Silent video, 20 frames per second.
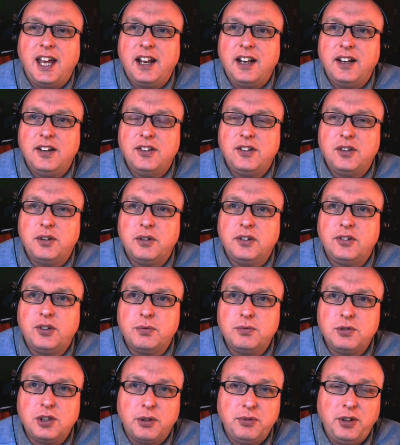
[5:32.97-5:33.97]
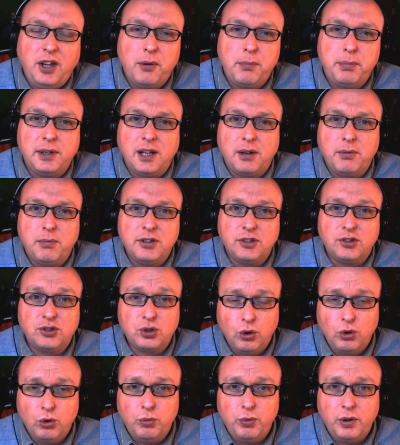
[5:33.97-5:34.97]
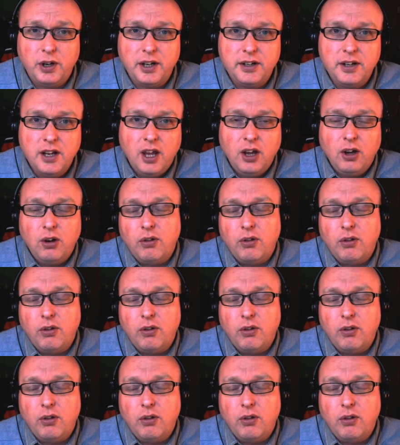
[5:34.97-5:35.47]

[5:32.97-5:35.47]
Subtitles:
and sometimes helping out with the school run,